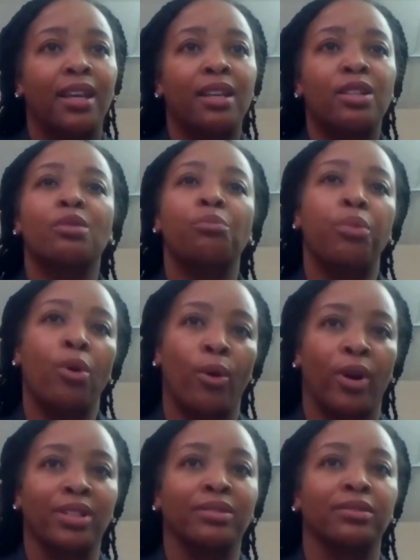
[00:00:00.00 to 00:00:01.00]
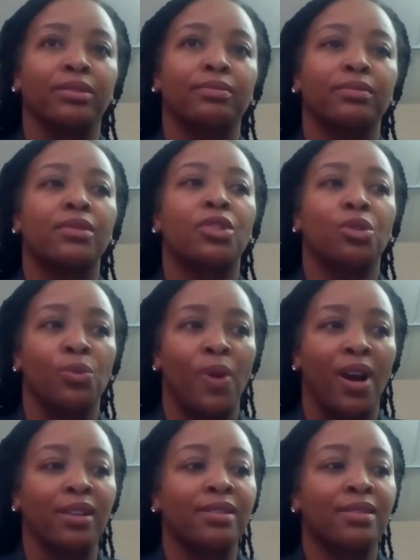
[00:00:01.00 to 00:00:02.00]
It's important
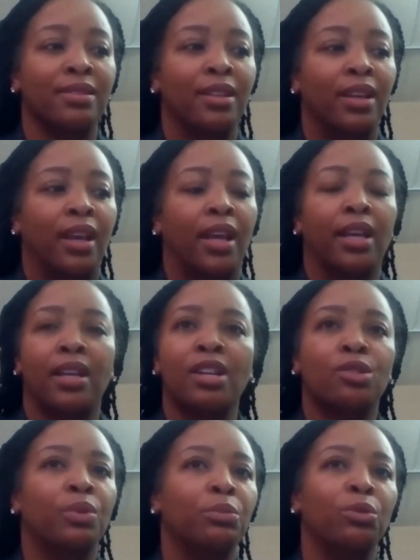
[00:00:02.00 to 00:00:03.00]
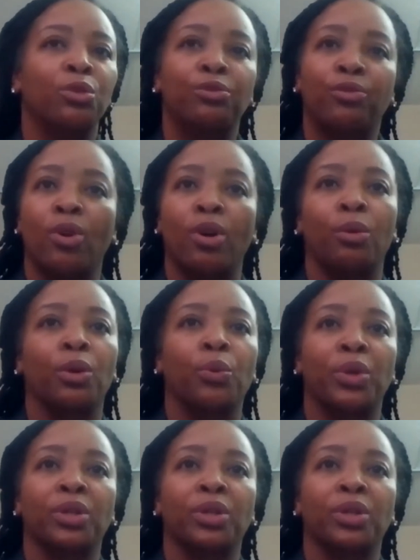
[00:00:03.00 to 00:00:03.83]
to us. And as we move forward,